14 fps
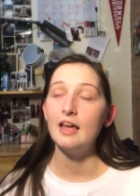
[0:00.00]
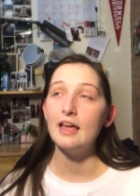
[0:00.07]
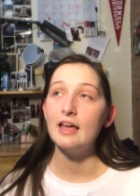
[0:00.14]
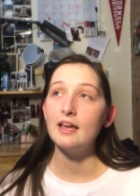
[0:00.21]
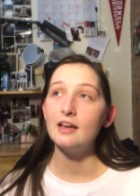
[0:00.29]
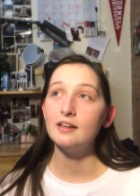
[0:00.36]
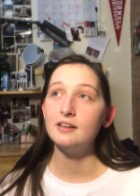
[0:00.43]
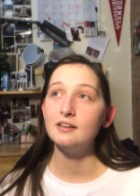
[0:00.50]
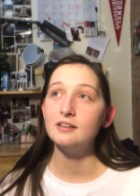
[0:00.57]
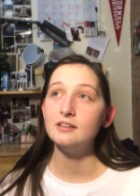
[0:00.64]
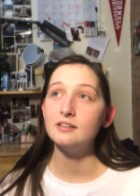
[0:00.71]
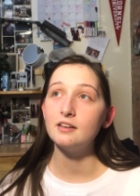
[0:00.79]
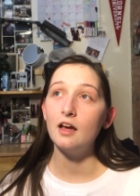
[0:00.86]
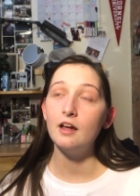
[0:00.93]

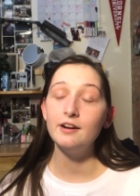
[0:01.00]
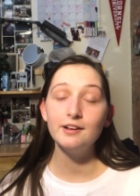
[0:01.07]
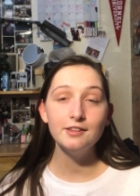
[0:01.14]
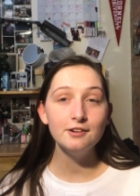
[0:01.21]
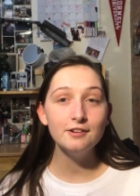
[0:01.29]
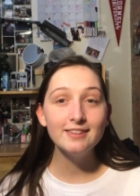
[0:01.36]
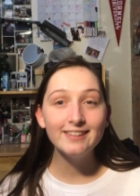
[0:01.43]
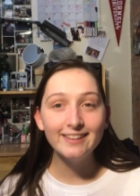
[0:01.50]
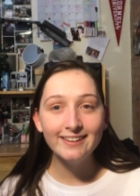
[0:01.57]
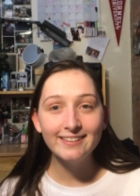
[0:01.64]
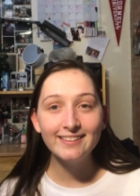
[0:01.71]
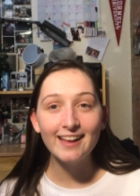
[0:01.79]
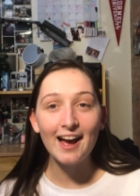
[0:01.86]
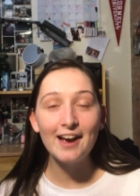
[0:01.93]
And another
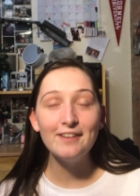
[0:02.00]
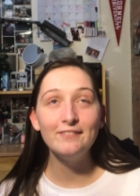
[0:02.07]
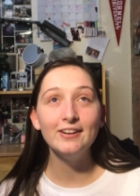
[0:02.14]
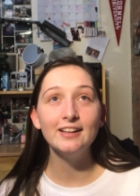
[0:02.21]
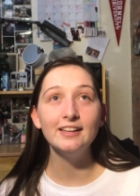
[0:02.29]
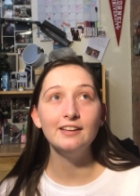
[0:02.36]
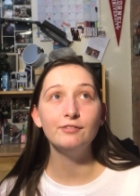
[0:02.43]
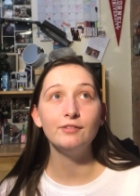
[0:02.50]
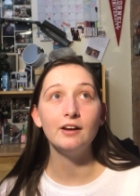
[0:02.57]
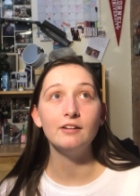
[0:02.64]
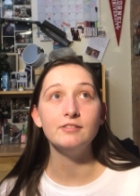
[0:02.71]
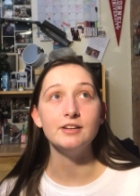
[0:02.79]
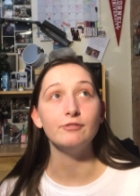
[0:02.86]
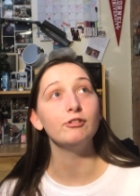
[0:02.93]
thing that I really
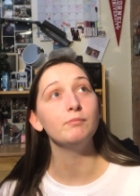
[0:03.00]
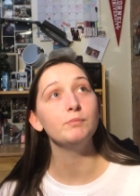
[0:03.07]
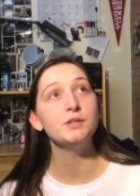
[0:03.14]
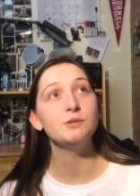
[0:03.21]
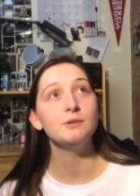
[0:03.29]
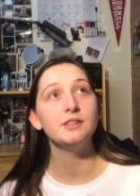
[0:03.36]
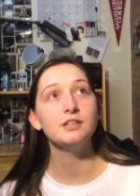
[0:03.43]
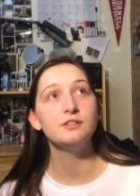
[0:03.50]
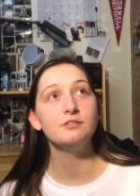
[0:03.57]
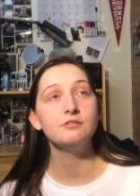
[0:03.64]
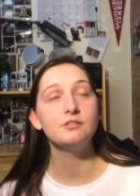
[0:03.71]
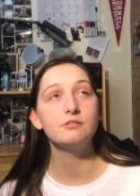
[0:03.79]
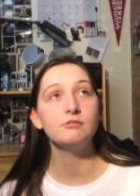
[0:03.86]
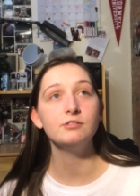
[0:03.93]
found different between the two
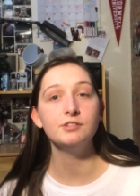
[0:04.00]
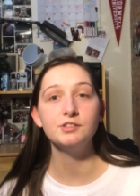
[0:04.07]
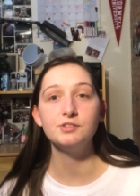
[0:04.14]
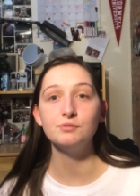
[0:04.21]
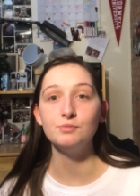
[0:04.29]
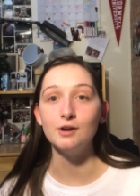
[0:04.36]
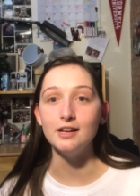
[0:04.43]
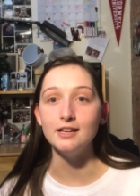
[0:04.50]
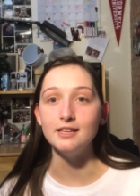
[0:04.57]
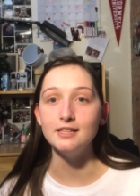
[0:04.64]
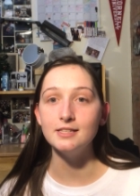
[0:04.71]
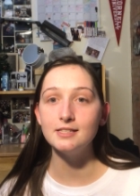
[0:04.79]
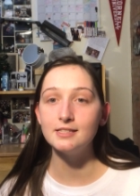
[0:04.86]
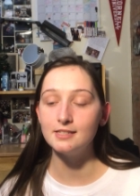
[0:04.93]
schools
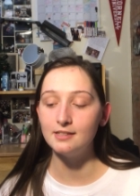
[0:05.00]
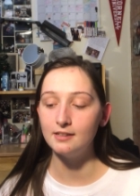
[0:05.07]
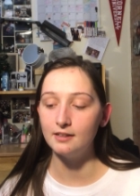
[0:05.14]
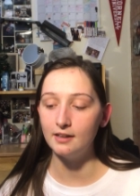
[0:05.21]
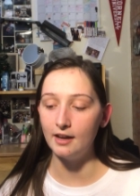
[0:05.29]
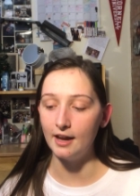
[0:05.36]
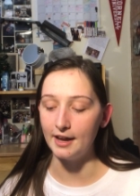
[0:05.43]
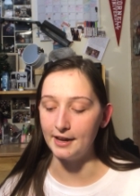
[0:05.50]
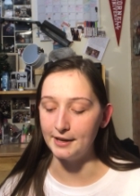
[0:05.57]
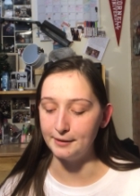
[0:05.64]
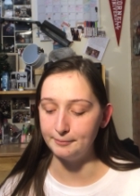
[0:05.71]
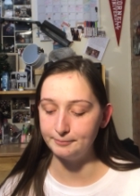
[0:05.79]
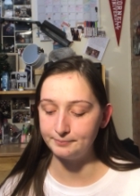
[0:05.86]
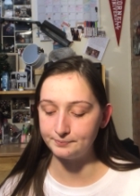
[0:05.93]
was I